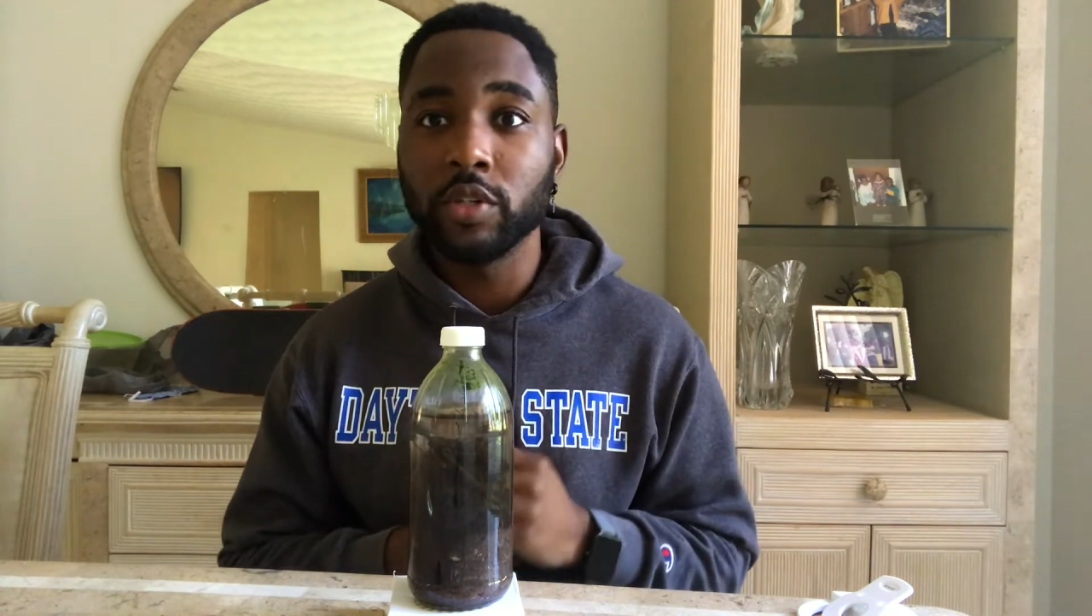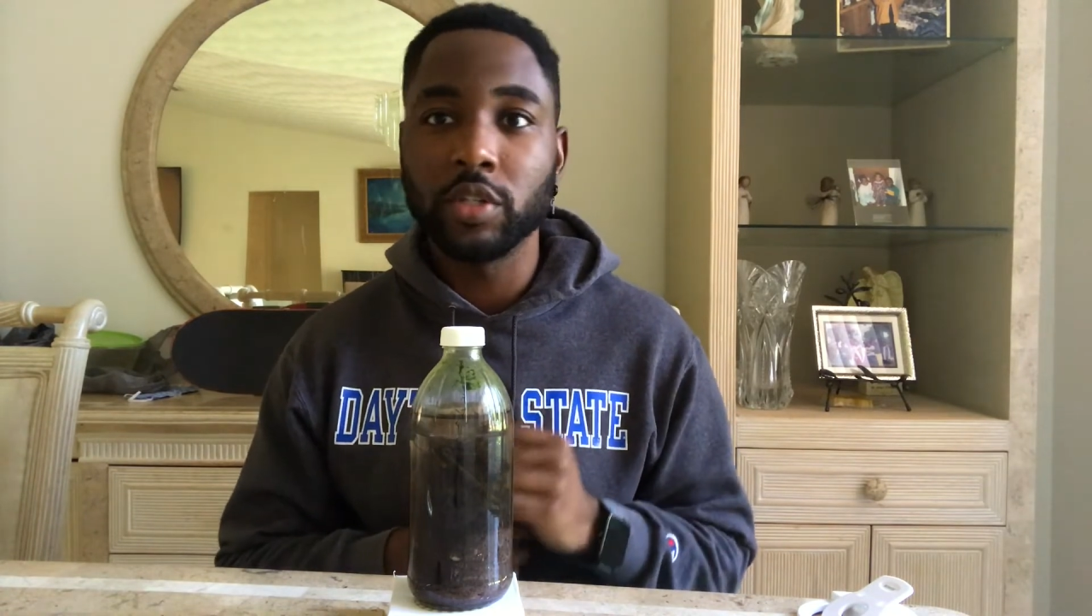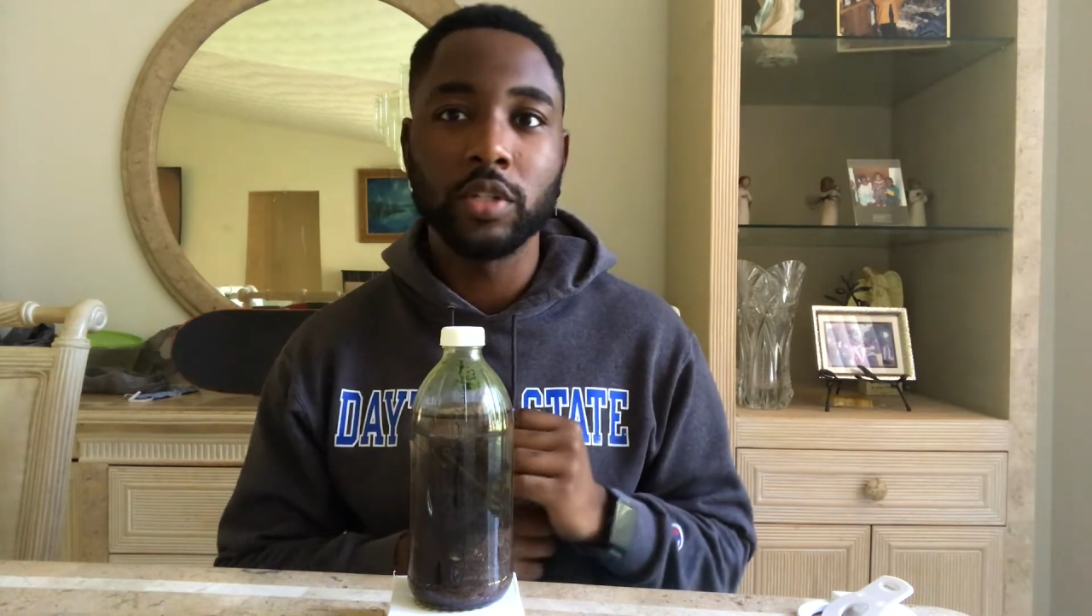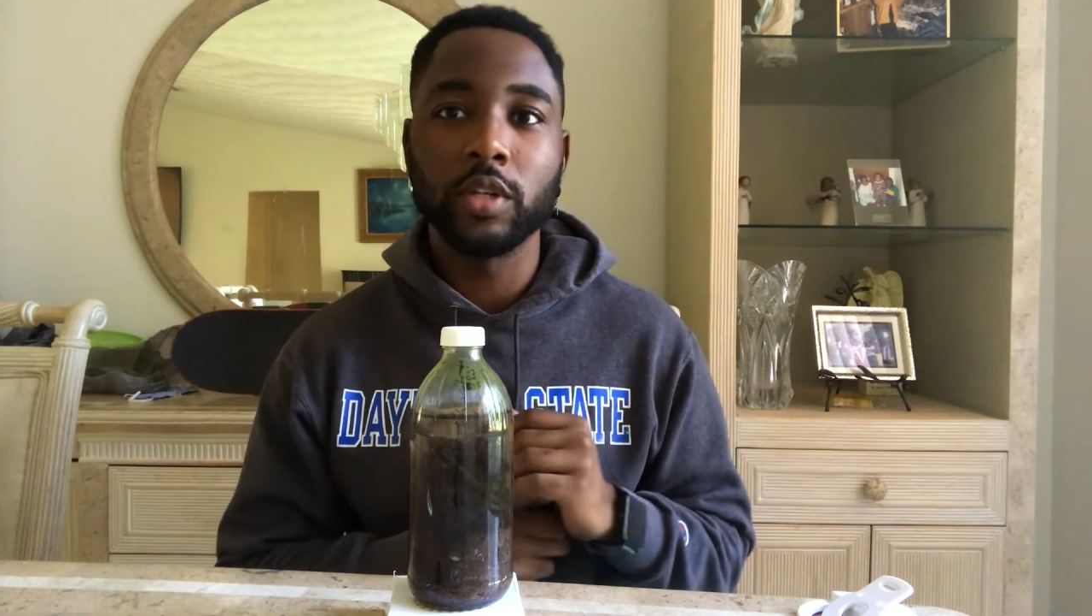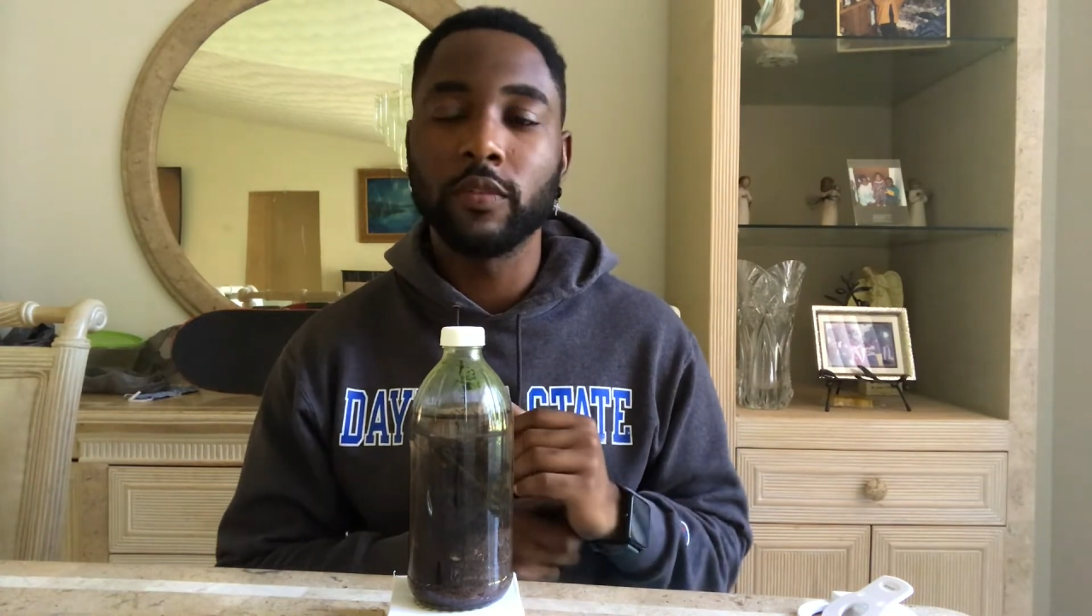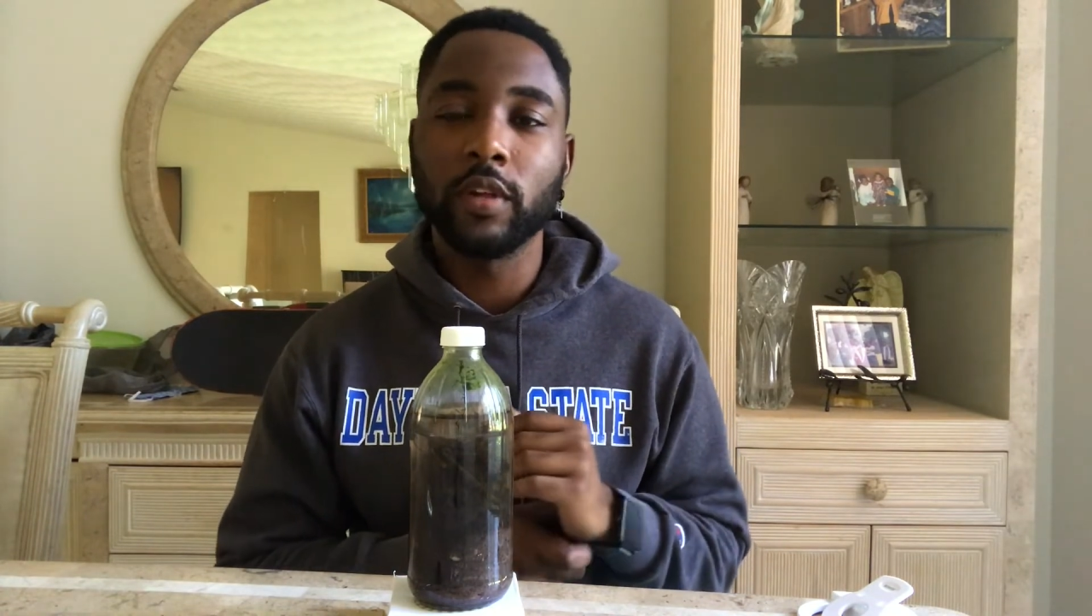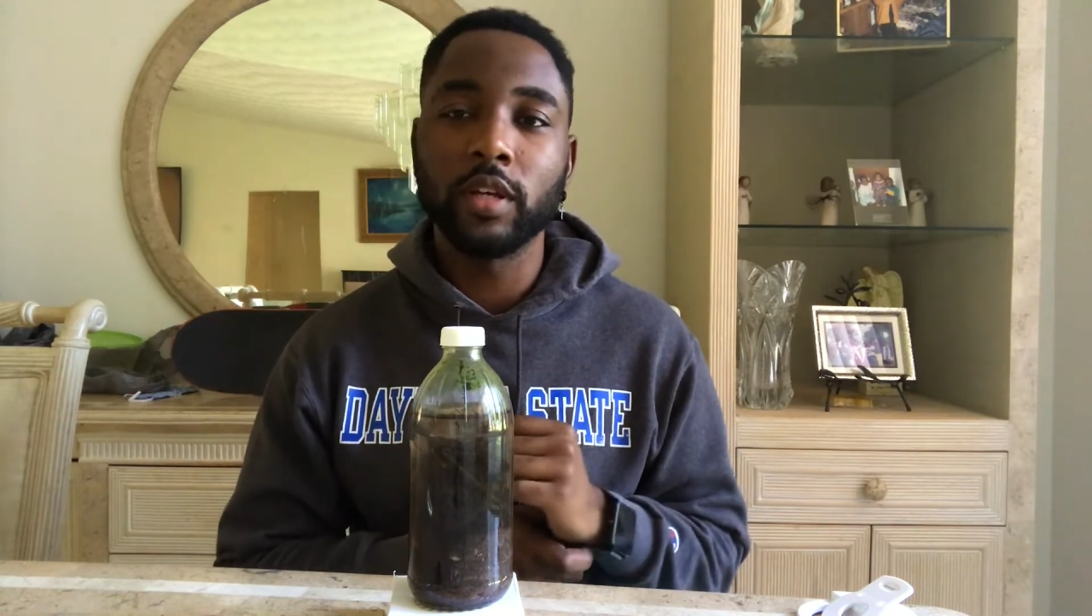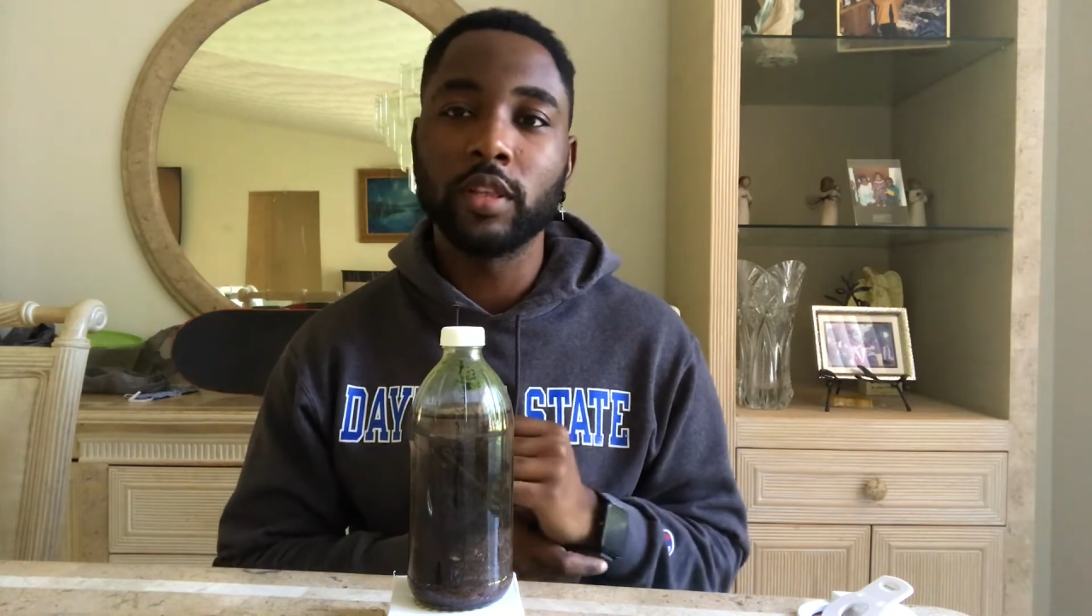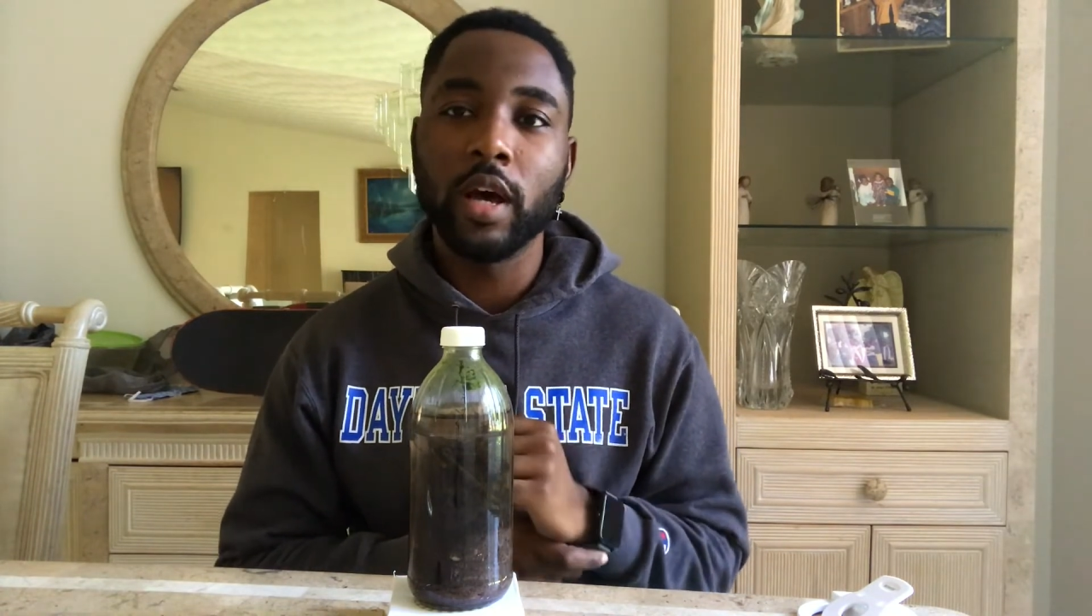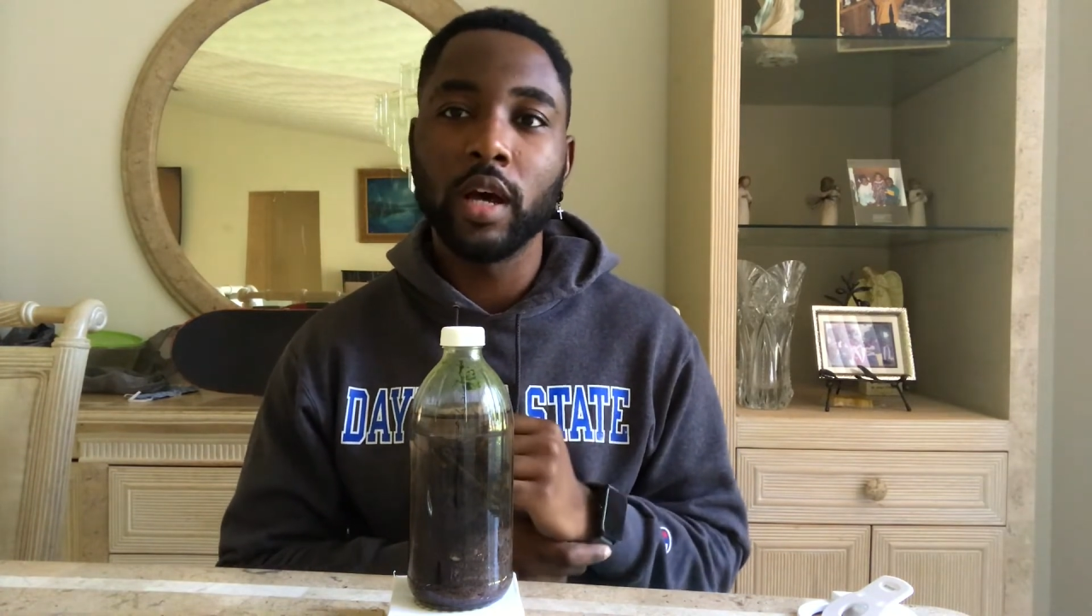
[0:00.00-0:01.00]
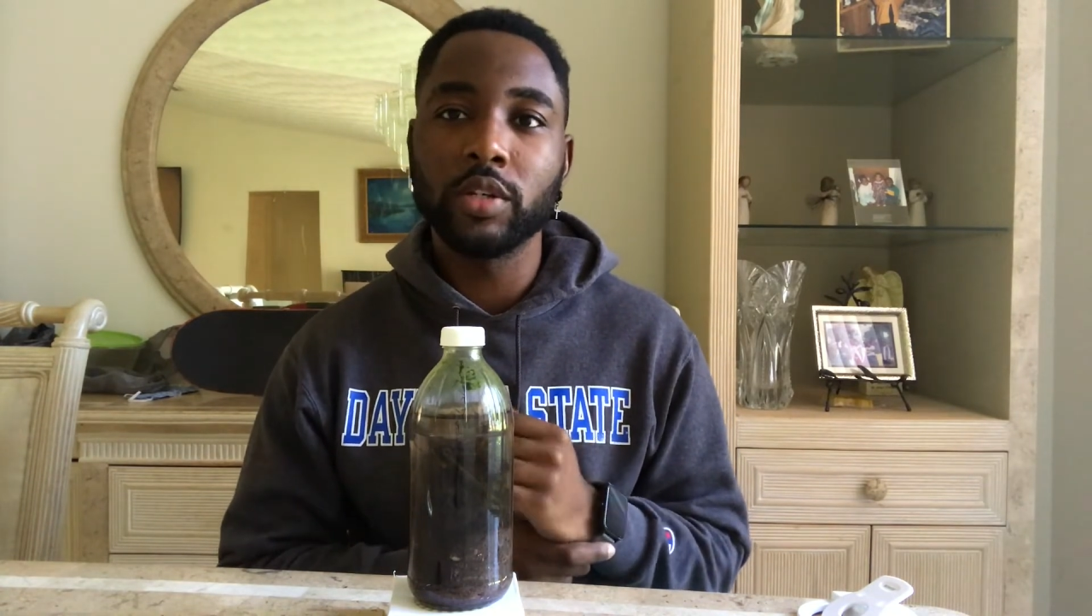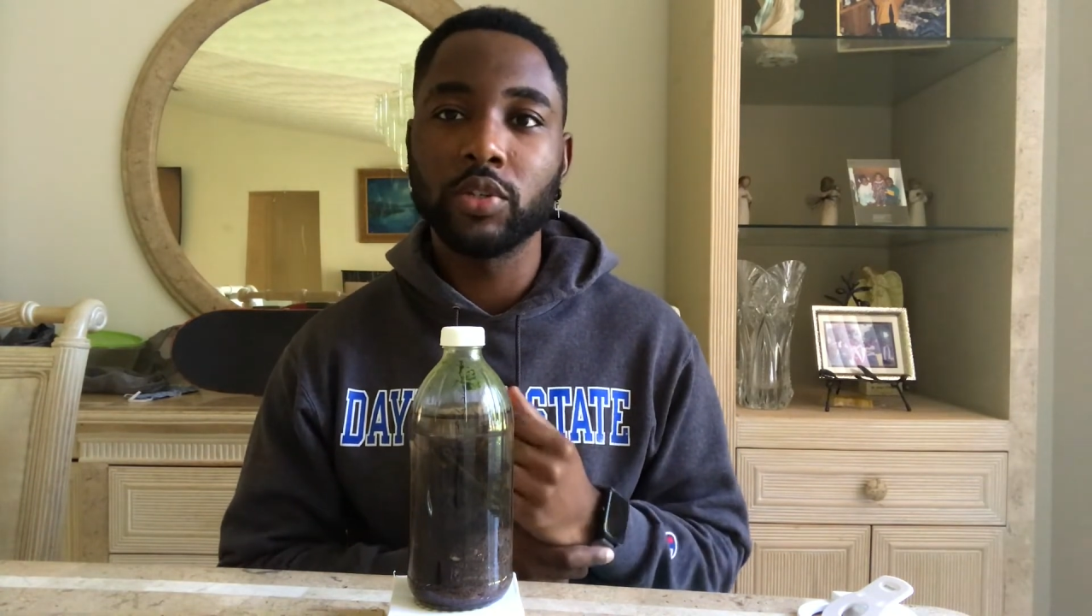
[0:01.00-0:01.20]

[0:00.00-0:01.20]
and stuff like that.